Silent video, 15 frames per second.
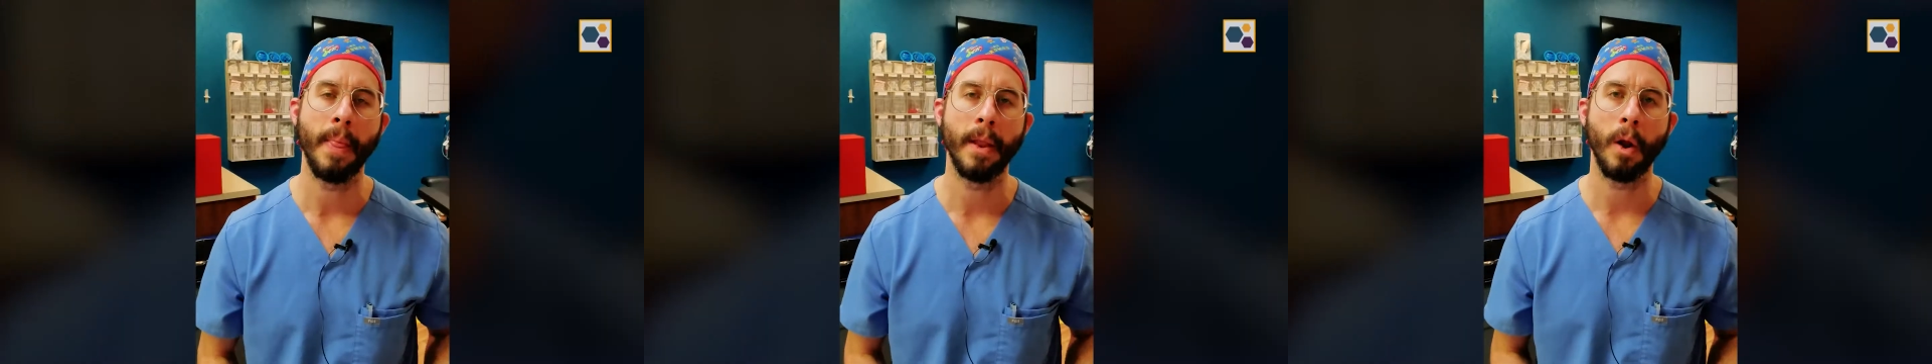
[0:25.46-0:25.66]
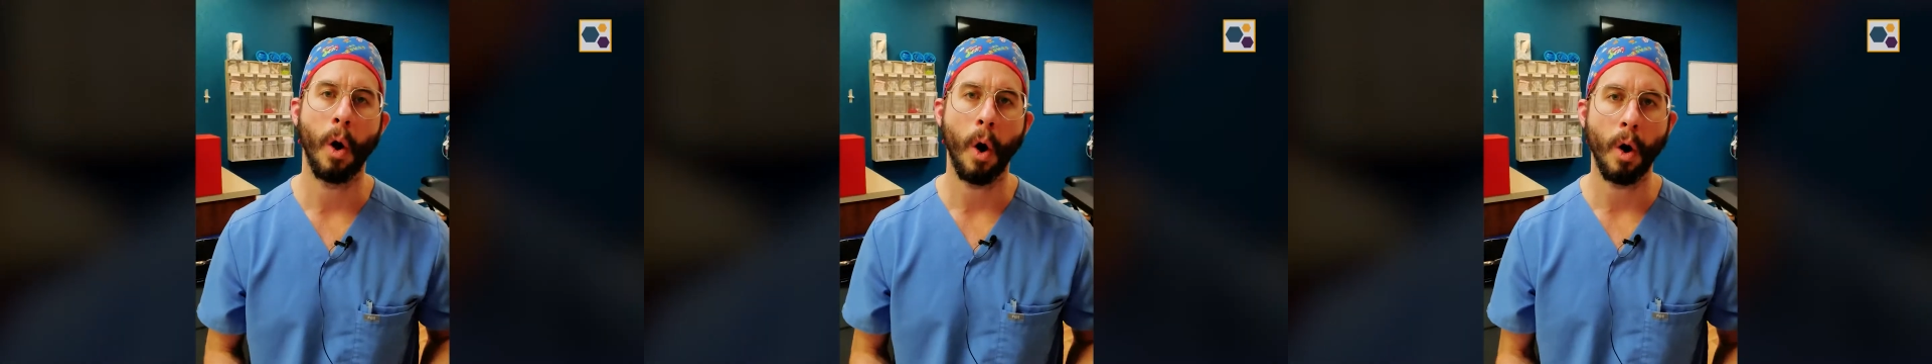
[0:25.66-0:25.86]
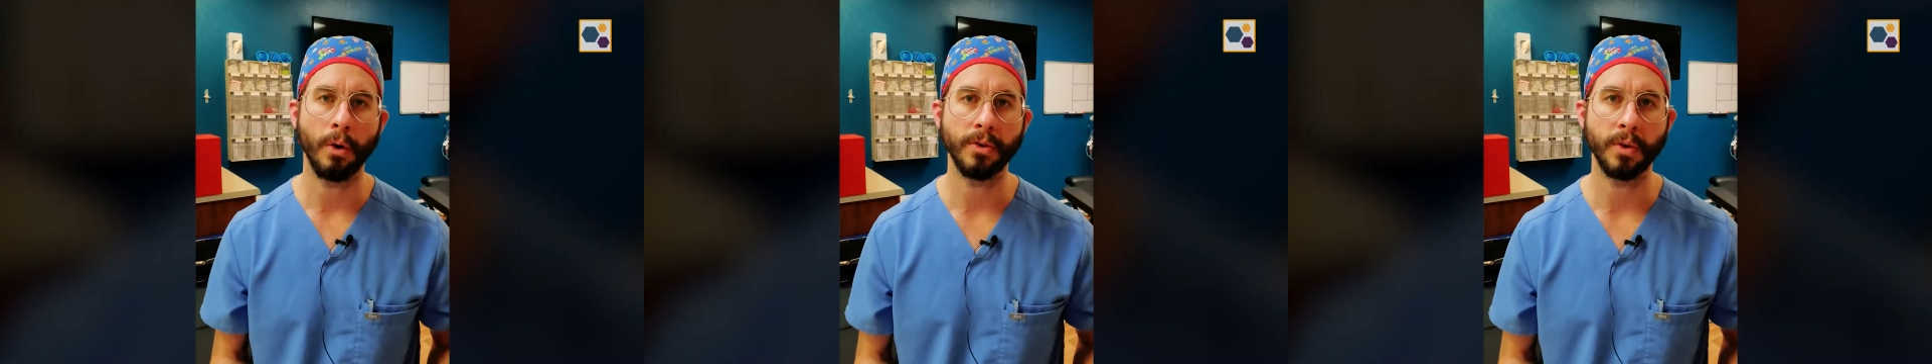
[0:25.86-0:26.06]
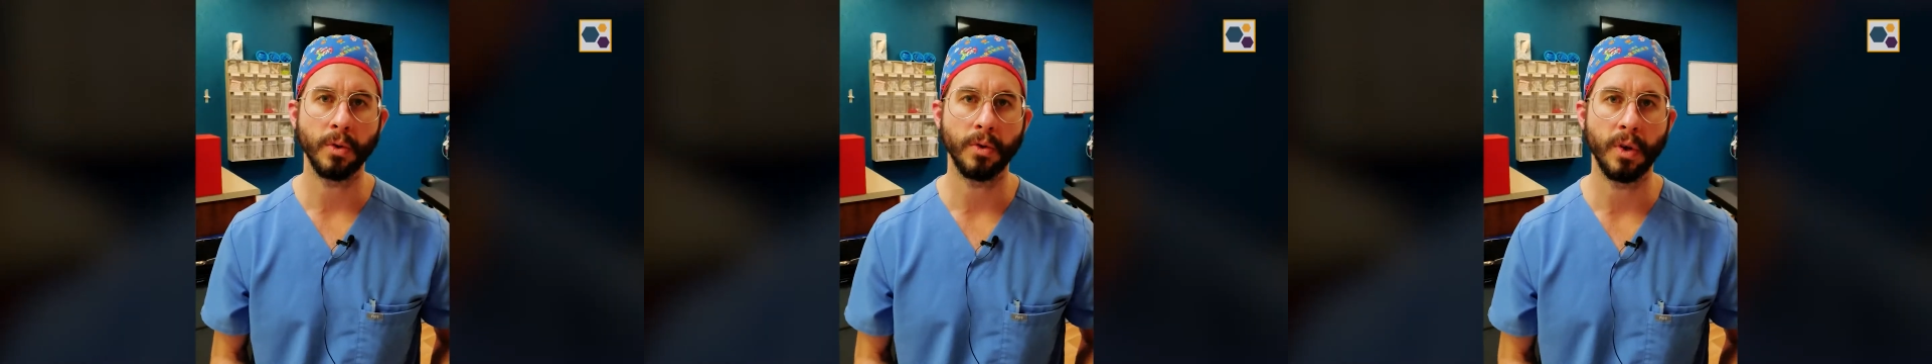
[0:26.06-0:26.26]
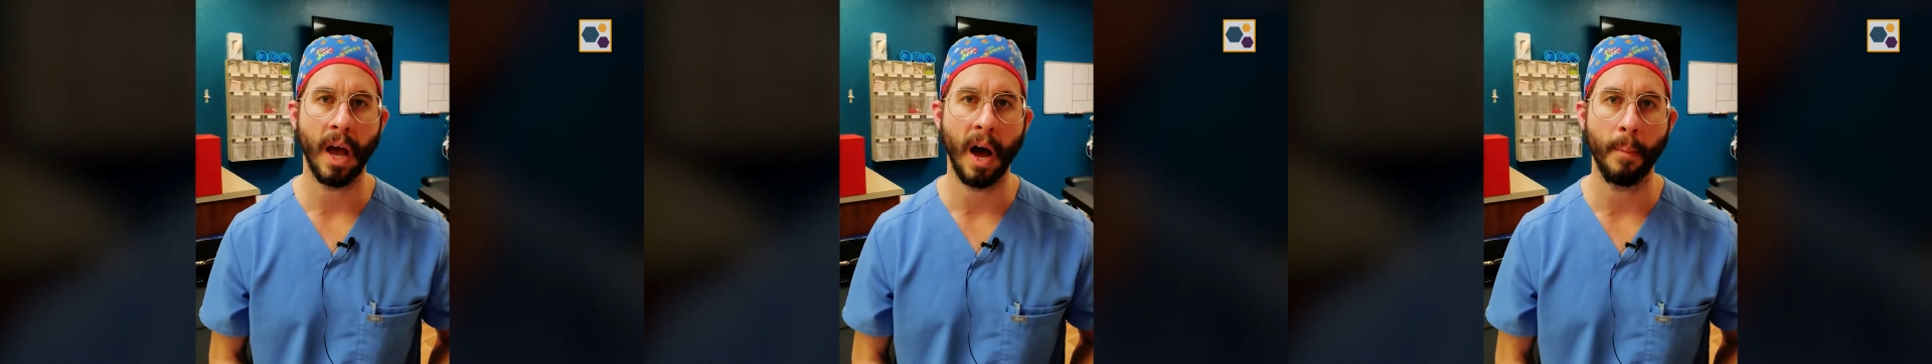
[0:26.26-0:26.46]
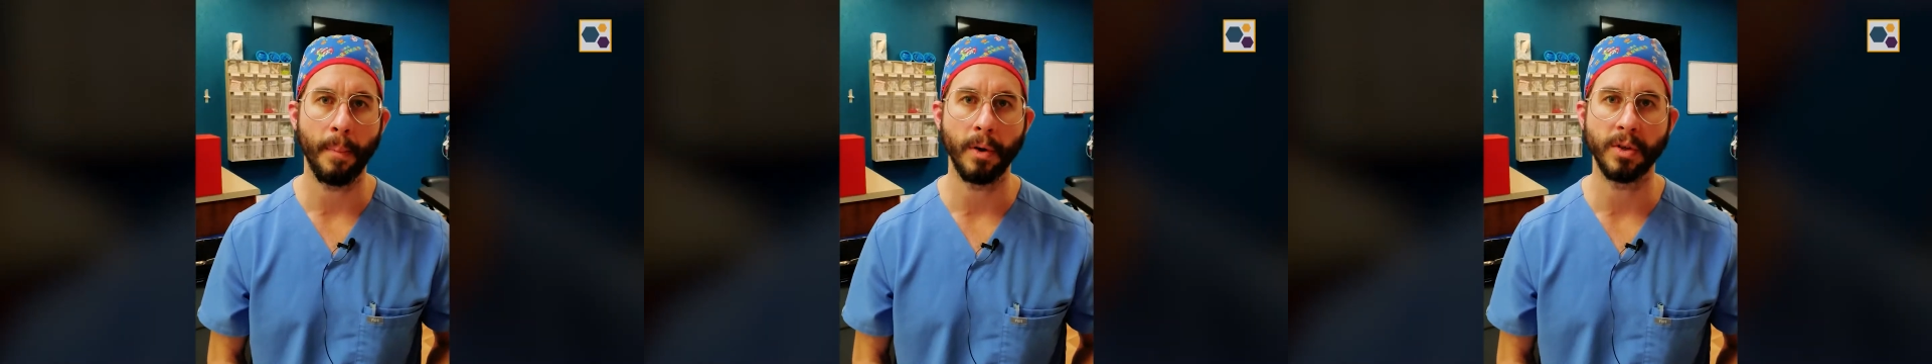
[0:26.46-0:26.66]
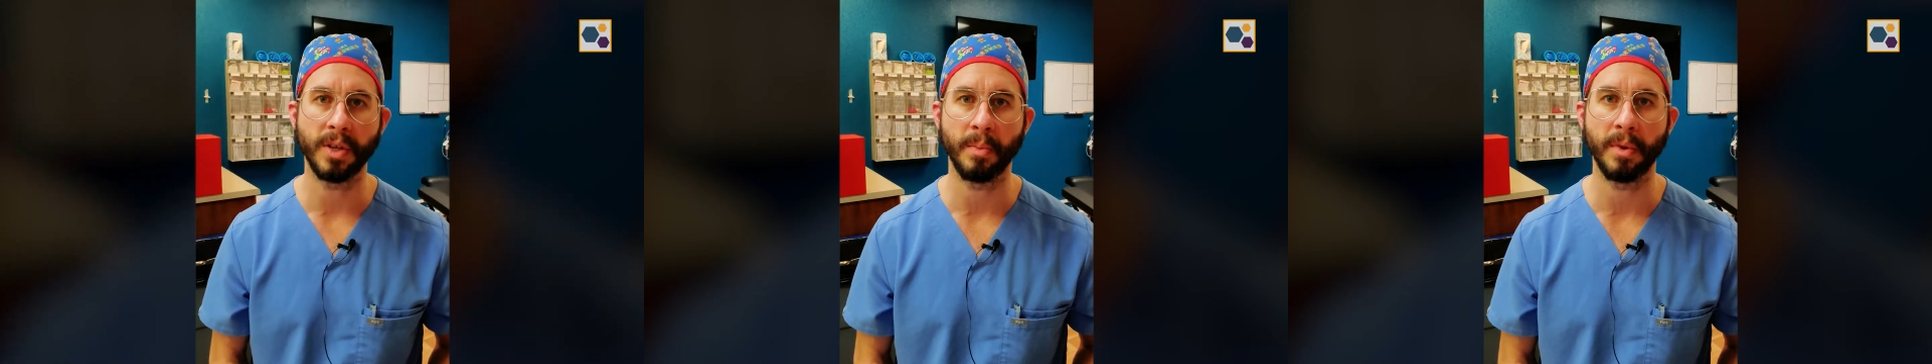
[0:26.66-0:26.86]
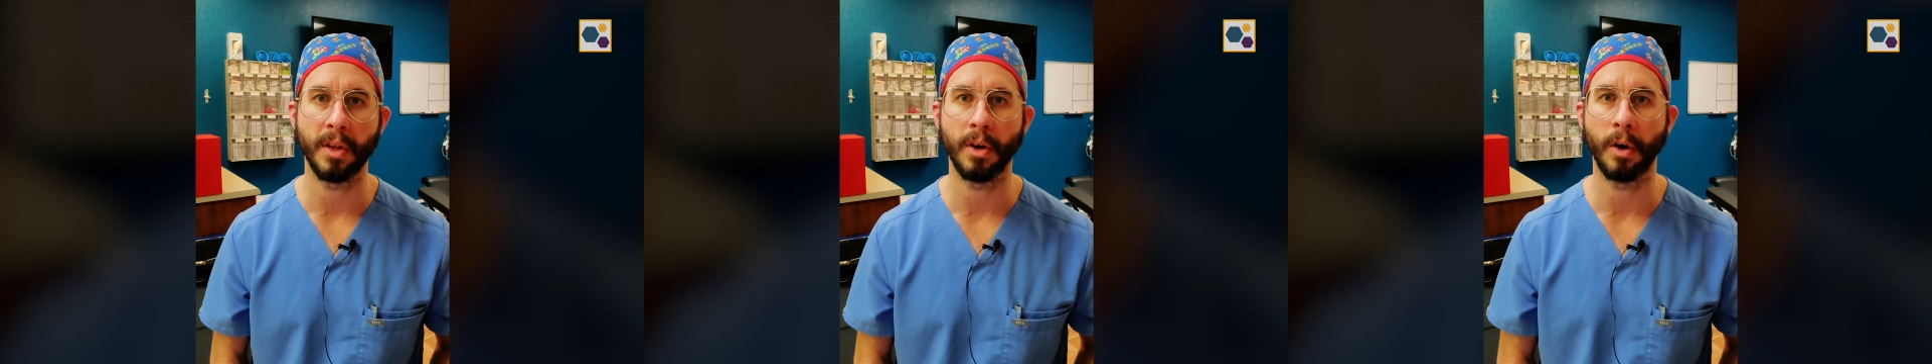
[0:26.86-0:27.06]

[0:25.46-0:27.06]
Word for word: then also to help out some of the